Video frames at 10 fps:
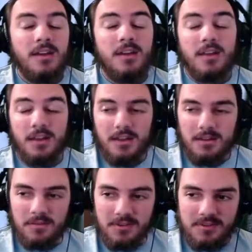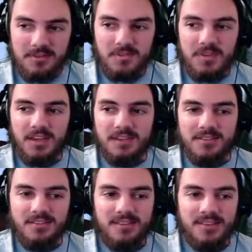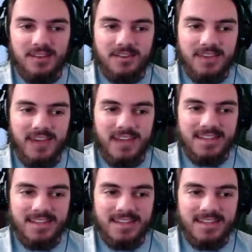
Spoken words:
Anyways, but yes, I heard the cats